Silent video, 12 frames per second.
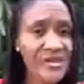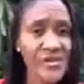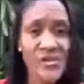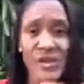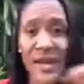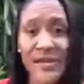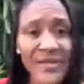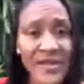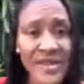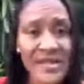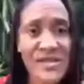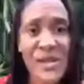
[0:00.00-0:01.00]
you're whatever
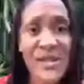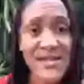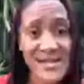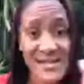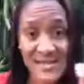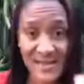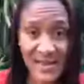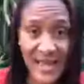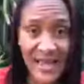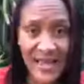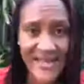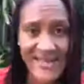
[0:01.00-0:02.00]
it is because this
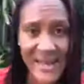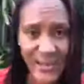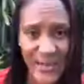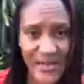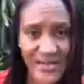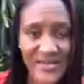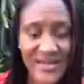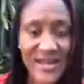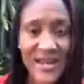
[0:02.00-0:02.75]
thing has happened.